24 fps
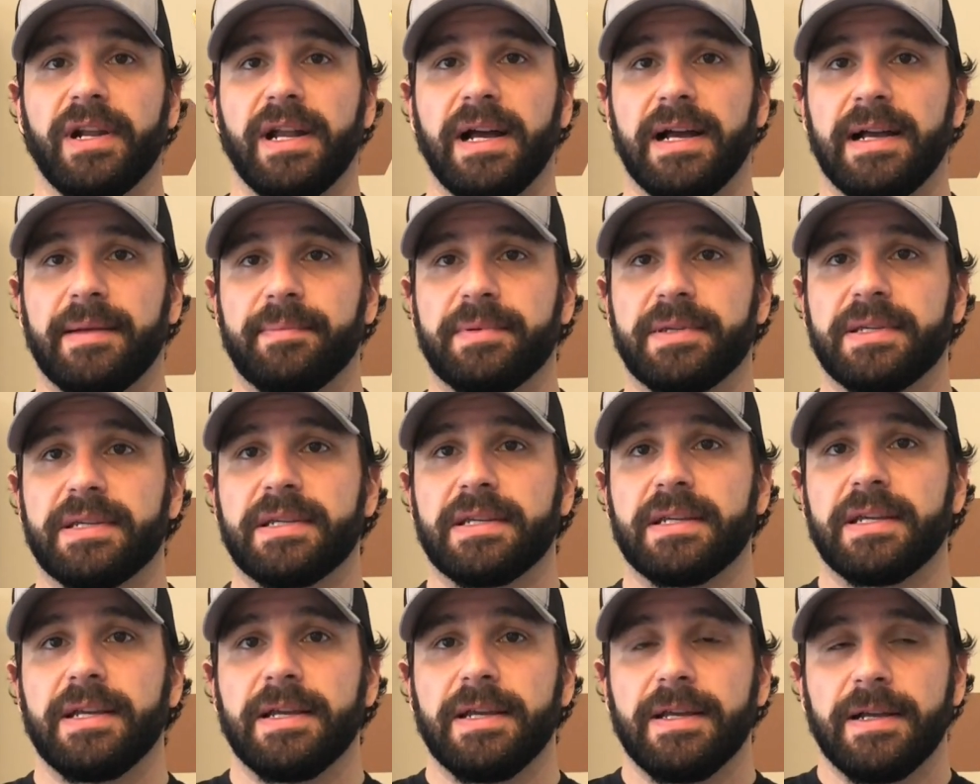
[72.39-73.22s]

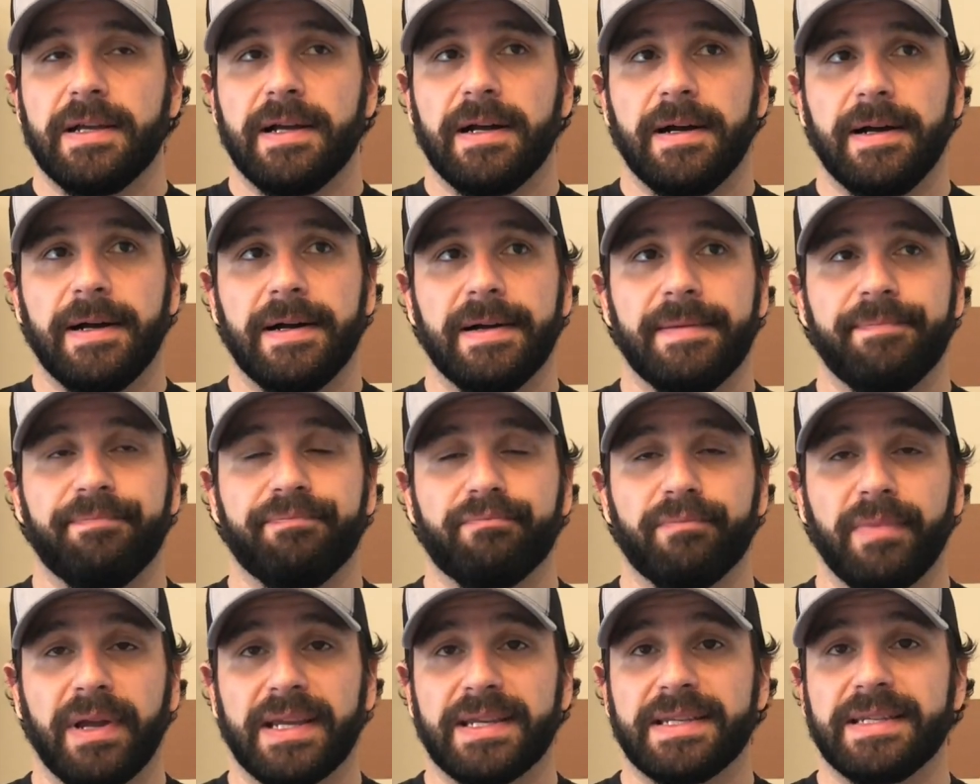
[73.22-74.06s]
Ops,
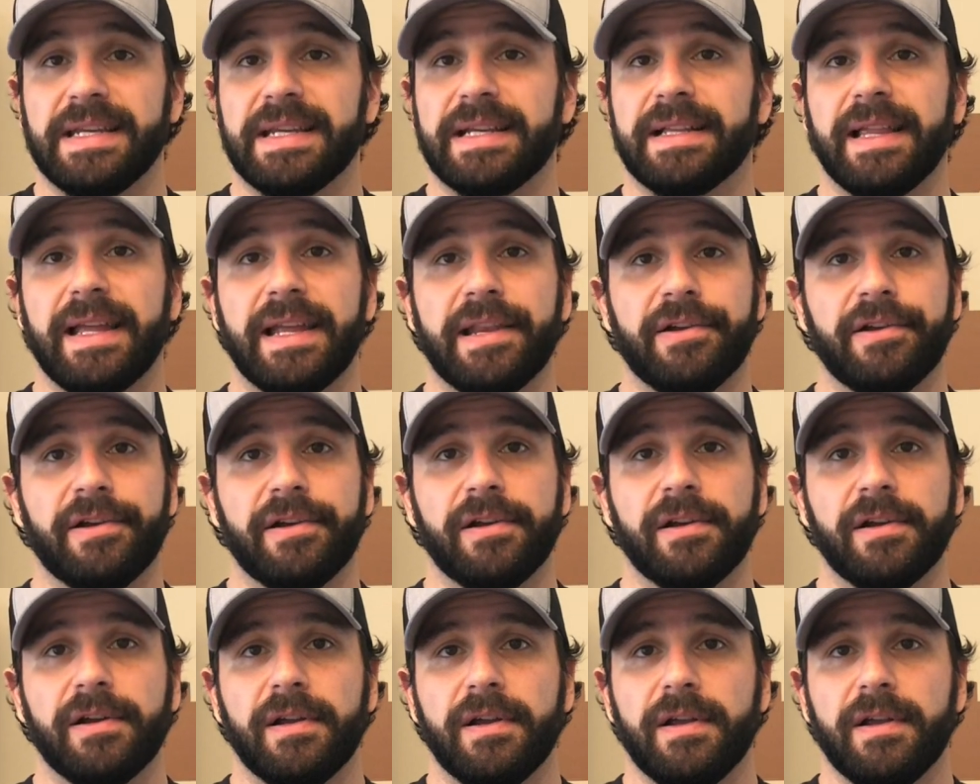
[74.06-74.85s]
Mike Seeklander.